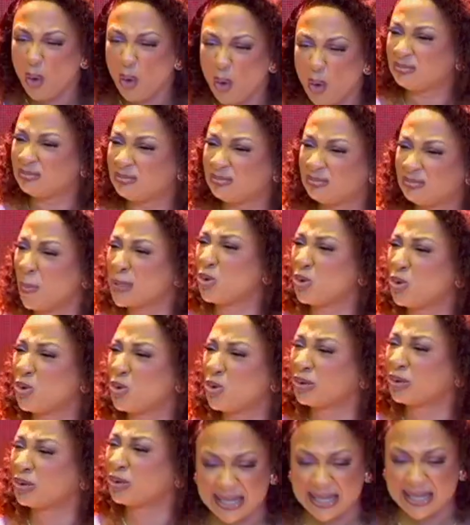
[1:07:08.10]
Number two,
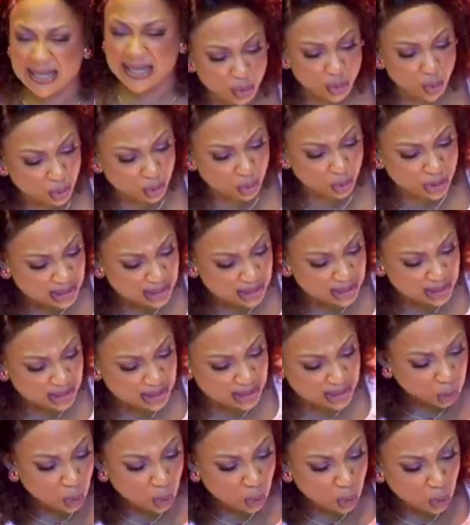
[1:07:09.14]
things to note.
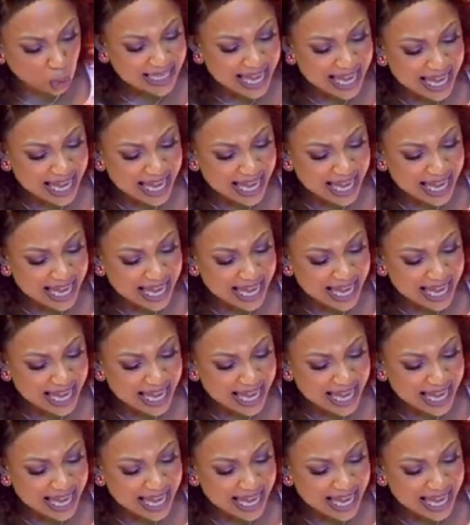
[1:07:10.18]
Don't ever